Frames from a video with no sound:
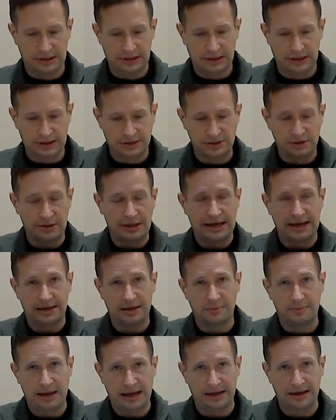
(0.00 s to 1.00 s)
And so that
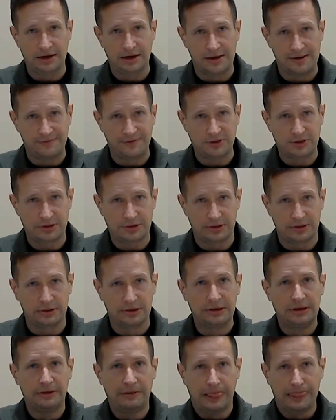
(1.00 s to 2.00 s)
commanding
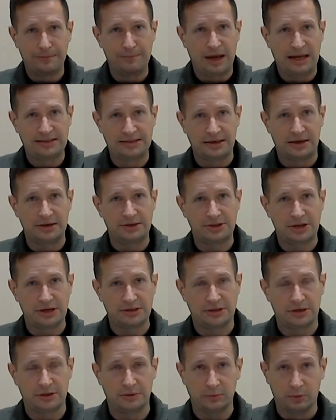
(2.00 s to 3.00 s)
officer makes a
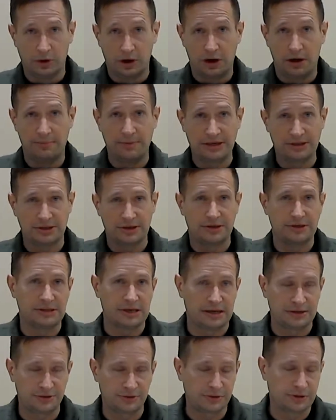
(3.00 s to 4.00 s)
decision. We're all mission
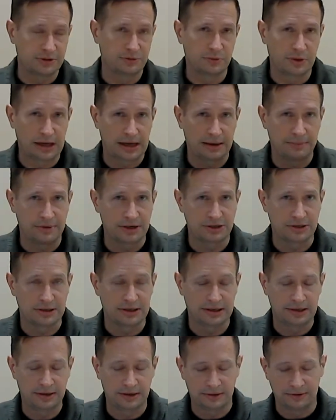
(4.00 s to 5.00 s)
essential because we got a mission
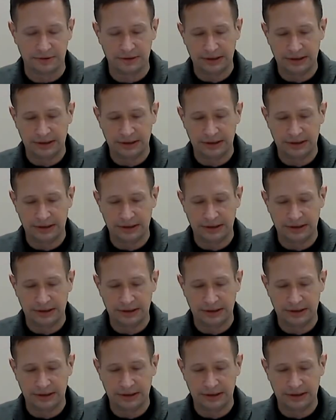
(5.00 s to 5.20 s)
to do.